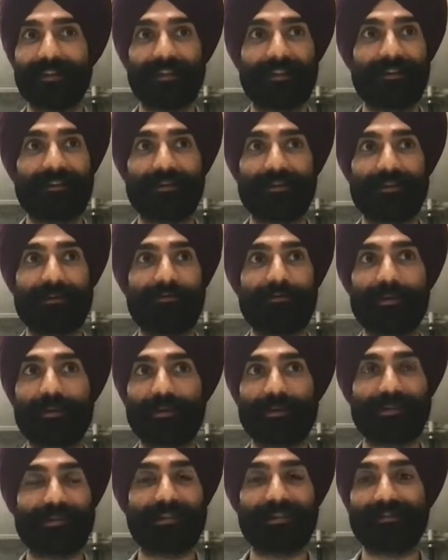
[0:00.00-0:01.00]
You know, the
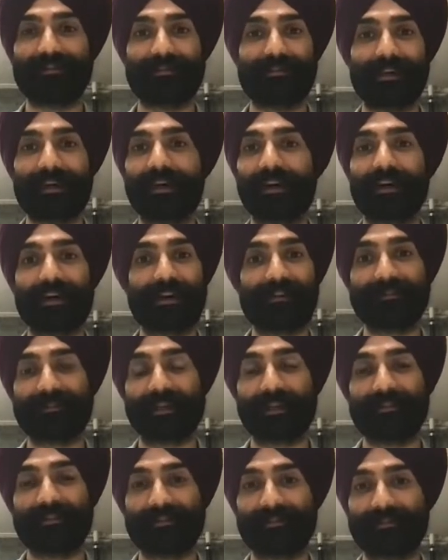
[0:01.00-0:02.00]
more leagues you have,
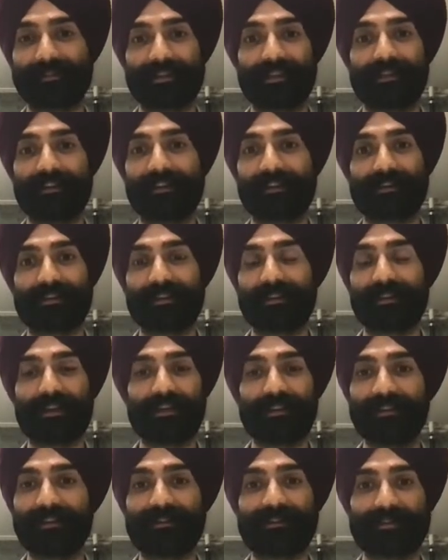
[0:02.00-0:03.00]
as you say, like
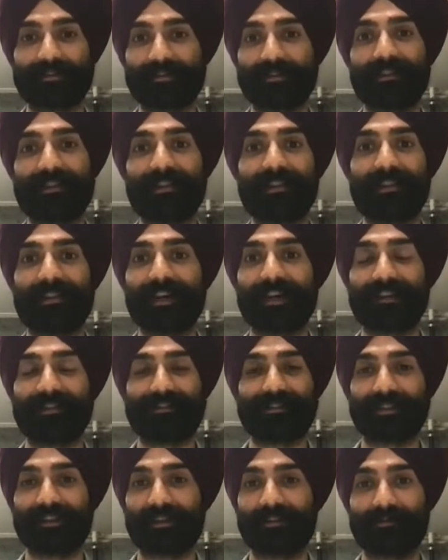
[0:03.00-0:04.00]
each league
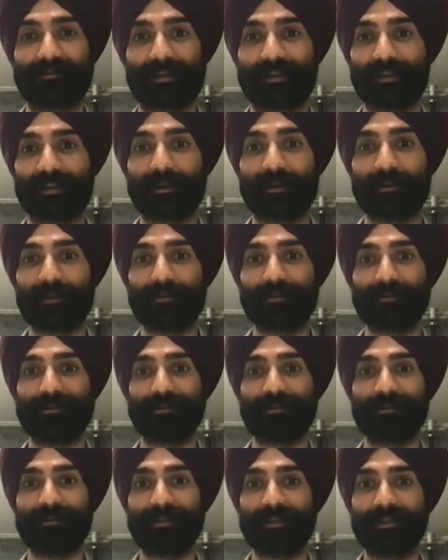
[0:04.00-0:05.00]
has kind of their
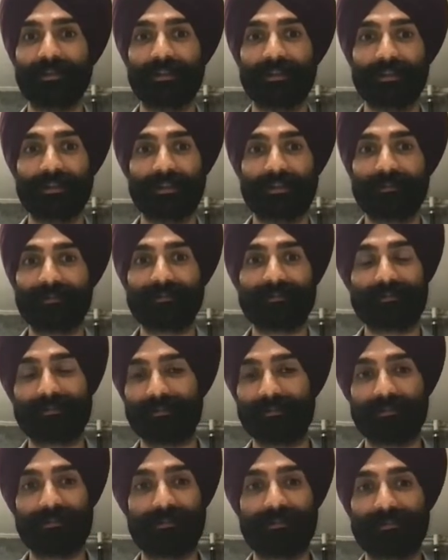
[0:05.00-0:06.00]
own
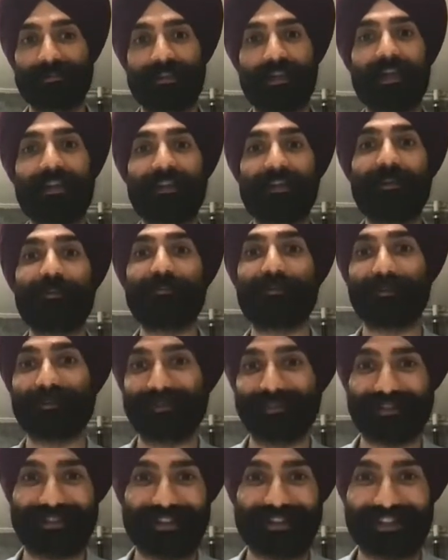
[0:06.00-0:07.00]

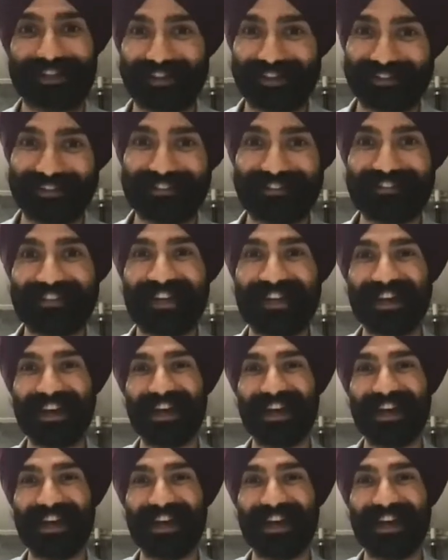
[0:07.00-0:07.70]
gatekeepers, you could call them.